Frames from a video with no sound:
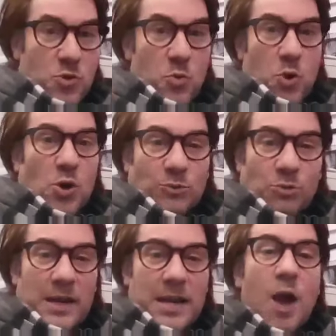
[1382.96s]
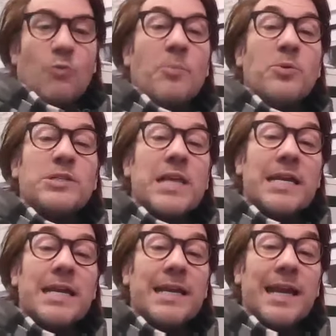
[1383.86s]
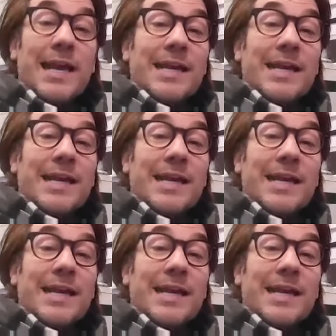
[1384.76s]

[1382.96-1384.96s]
the world right now, representing...